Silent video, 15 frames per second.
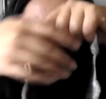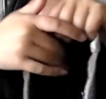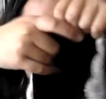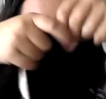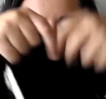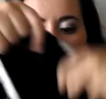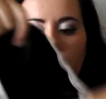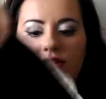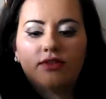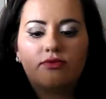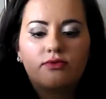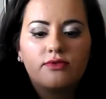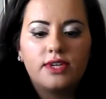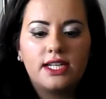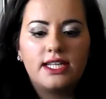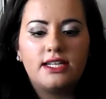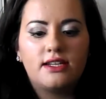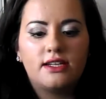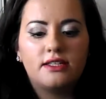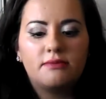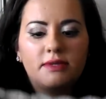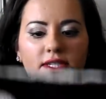Again, it's really nice